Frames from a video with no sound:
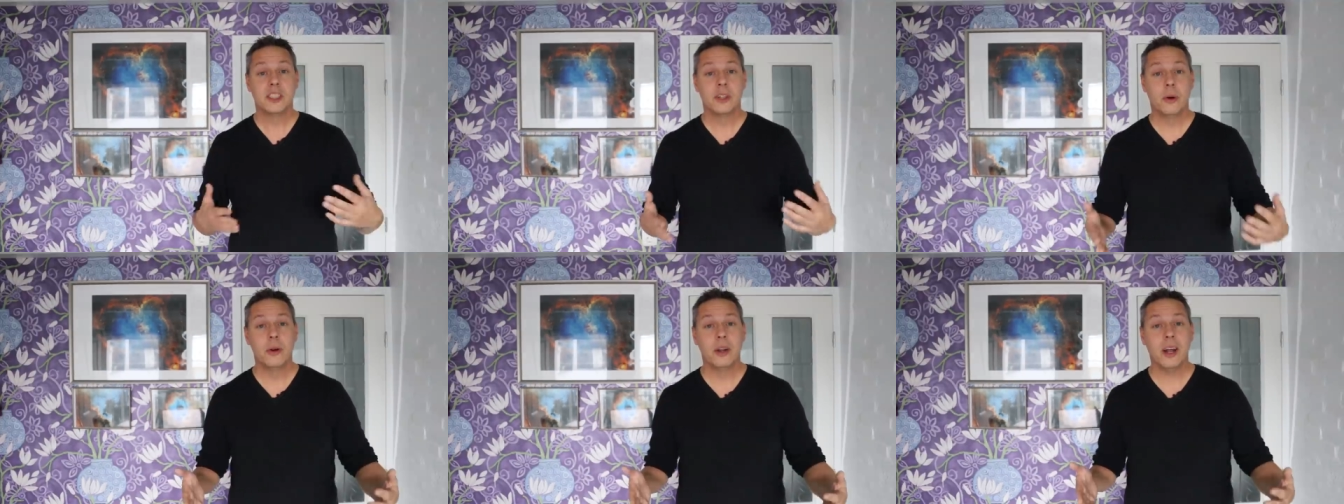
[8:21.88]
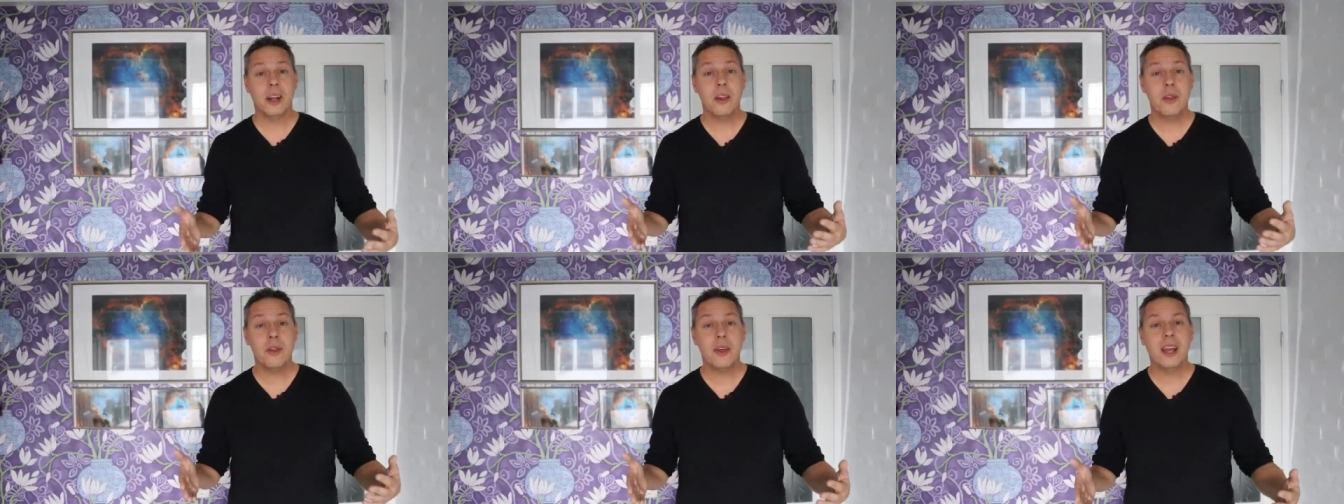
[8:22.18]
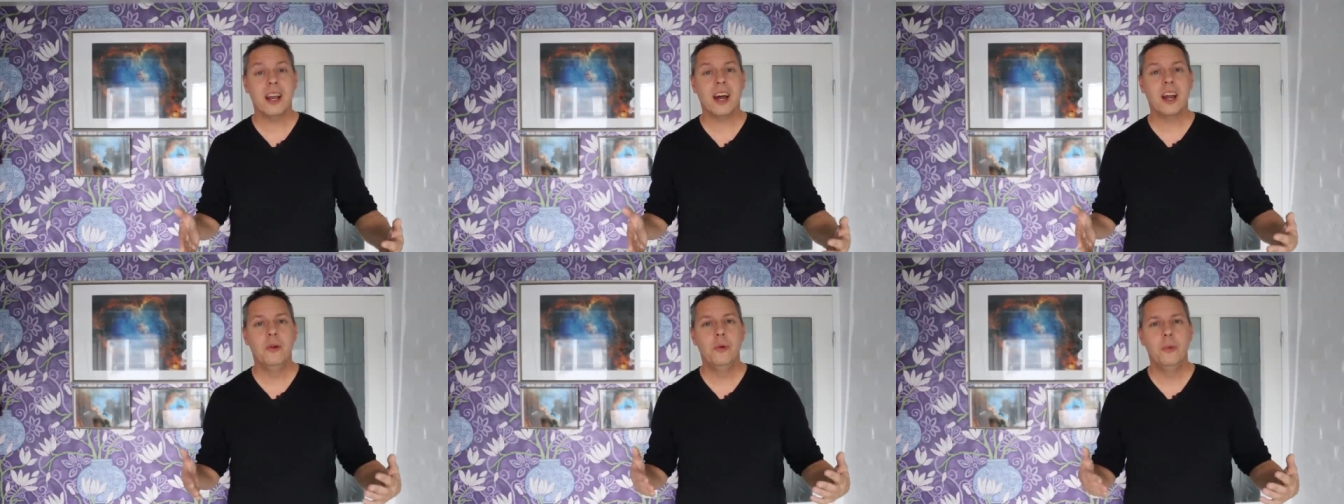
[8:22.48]
So another
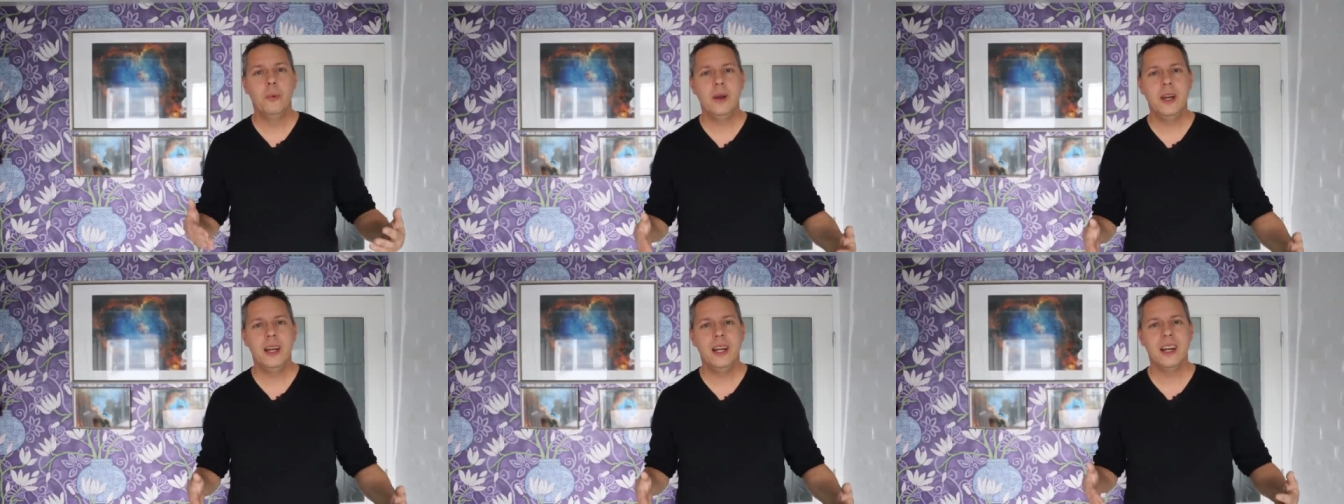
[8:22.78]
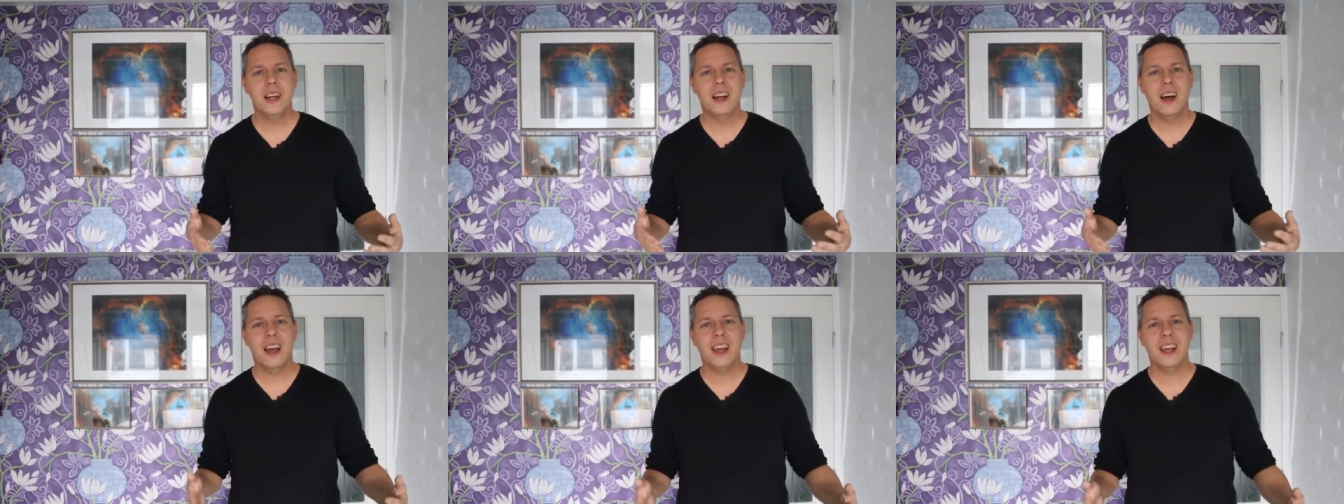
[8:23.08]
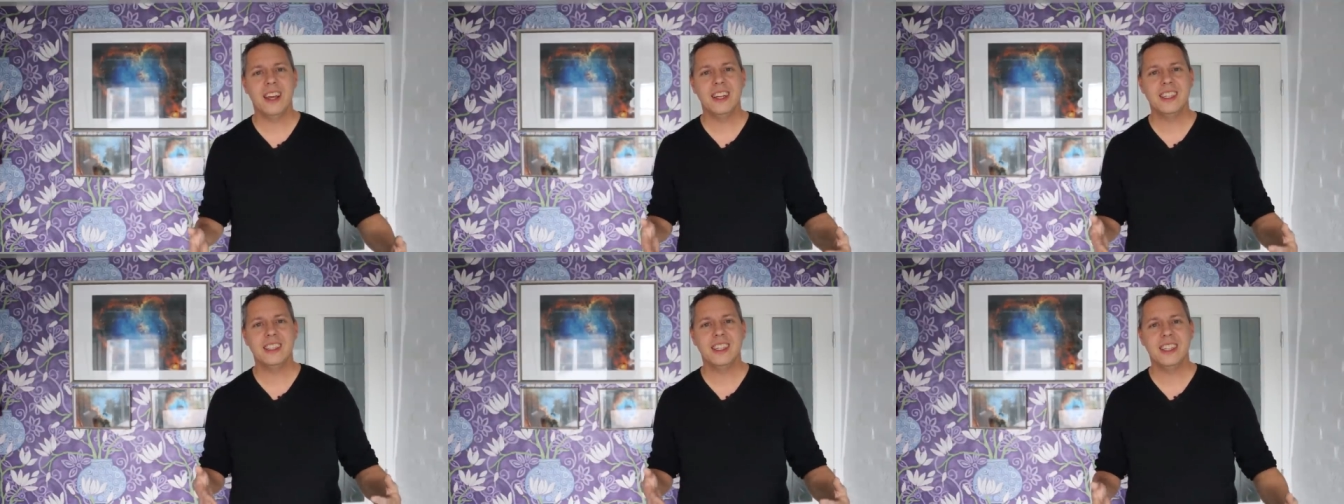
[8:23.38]
thing I really
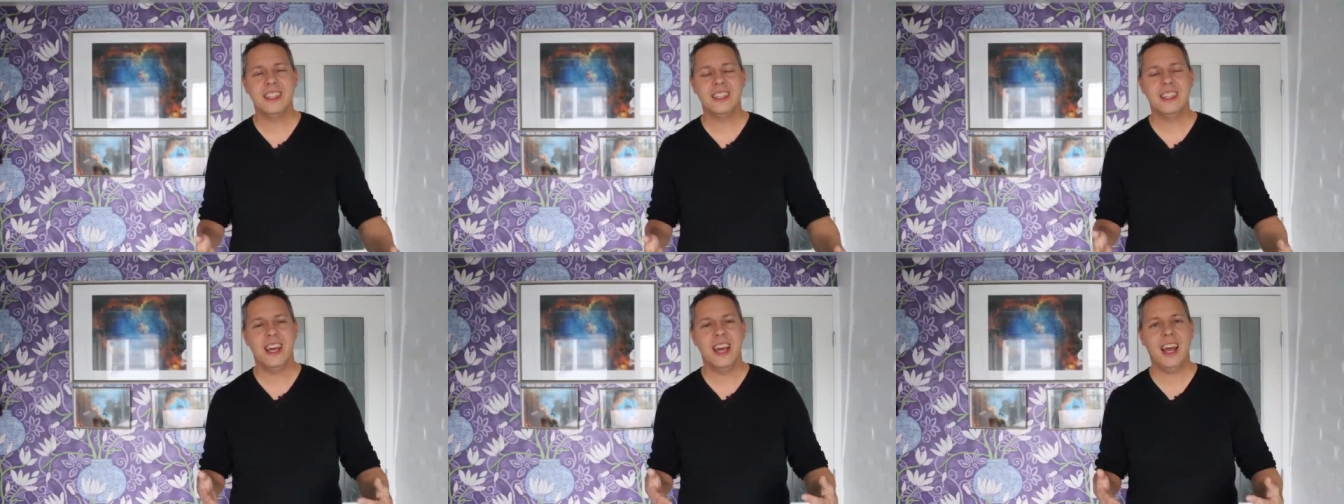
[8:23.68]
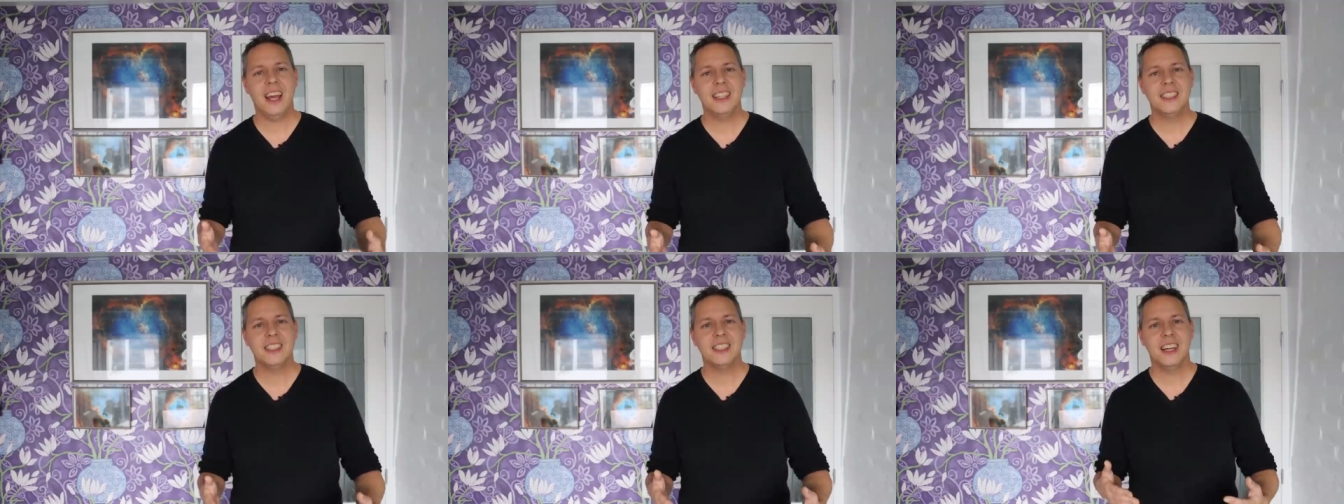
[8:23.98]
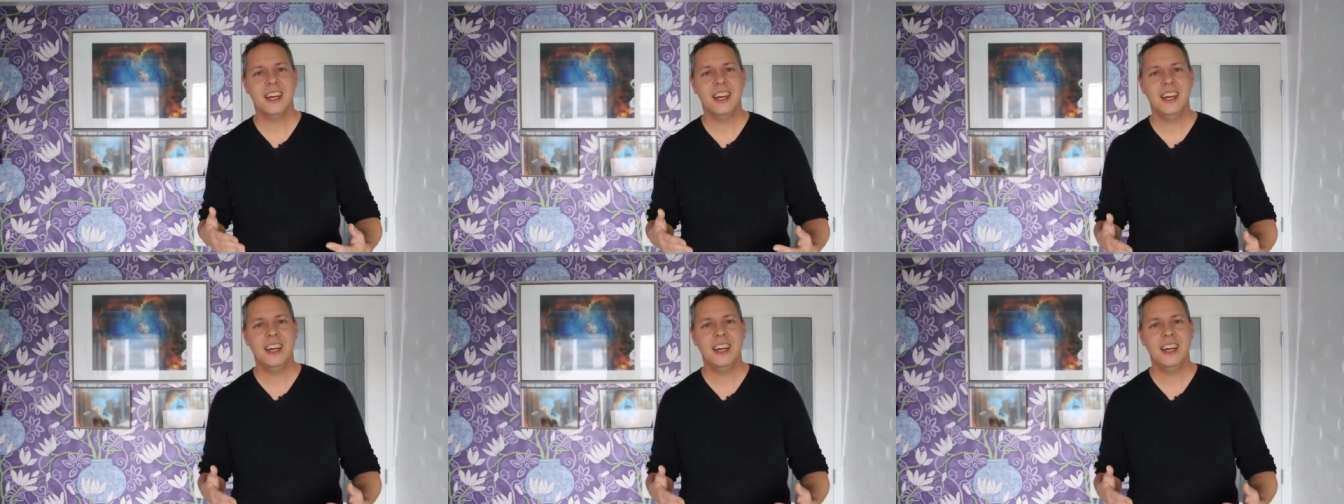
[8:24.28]
like is that the Edge